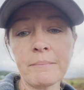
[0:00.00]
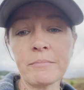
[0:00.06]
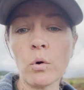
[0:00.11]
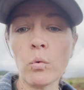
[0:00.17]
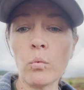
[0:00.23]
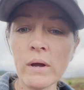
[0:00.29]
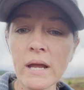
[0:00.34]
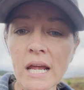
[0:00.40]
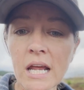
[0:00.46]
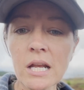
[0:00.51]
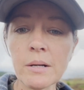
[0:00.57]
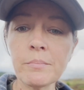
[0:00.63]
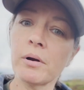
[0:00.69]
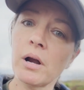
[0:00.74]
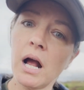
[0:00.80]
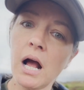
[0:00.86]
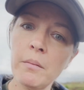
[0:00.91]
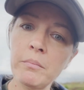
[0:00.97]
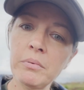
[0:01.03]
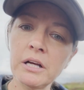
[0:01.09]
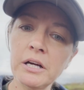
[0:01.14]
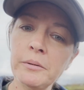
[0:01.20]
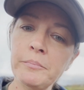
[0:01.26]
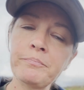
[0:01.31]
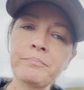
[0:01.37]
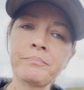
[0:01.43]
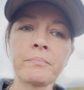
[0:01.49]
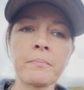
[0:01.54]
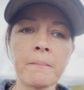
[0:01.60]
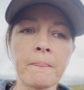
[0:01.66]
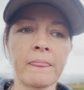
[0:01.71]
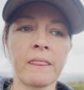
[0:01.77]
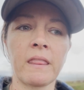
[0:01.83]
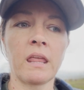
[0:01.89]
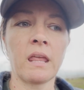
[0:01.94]
the weed problem.
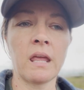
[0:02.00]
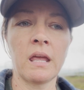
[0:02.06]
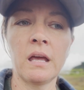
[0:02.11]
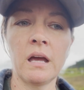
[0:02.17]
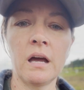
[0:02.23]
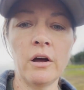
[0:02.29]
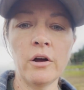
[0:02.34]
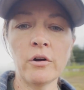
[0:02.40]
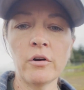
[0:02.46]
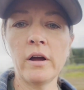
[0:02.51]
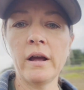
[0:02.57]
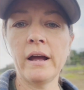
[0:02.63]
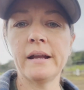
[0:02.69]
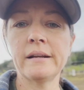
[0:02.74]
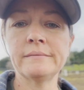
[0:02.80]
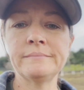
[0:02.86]
All right.